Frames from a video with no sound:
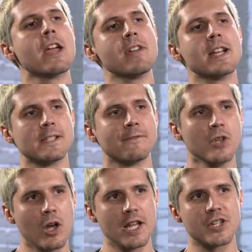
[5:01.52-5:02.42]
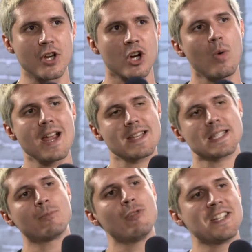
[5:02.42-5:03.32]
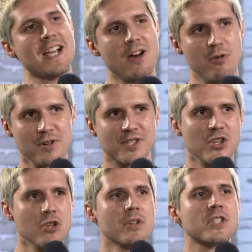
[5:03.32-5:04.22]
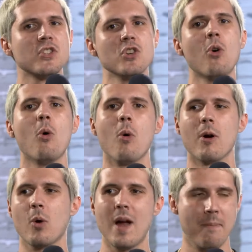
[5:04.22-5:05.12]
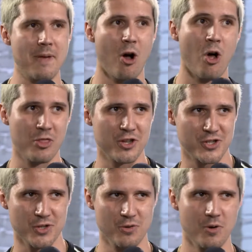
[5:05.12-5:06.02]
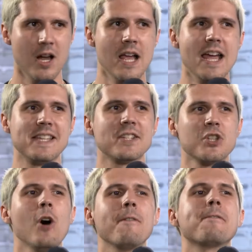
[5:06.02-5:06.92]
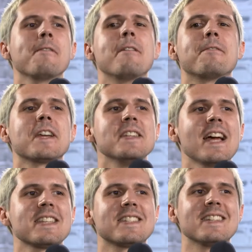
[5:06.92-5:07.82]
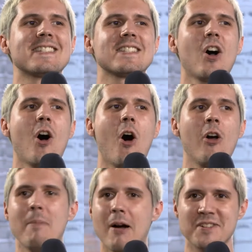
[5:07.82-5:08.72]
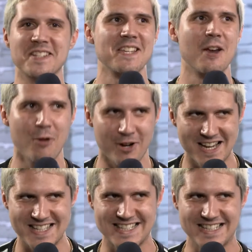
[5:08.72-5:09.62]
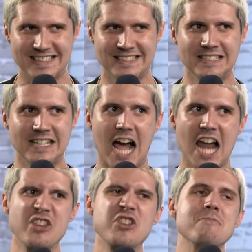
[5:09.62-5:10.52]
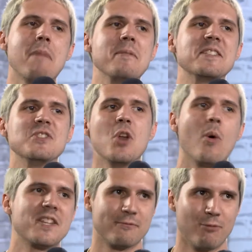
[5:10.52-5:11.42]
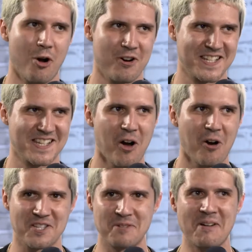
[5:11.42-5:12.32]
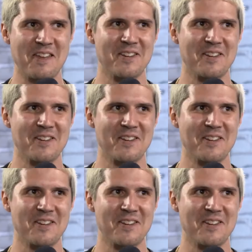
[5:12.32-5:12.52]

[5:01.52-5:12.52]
areas of knowledge are quite spread out, so you must know quite a bit on the show. Is it tough if the contestants are about to say a wrong answer and you maybe know it's wrong? Is it hard to bite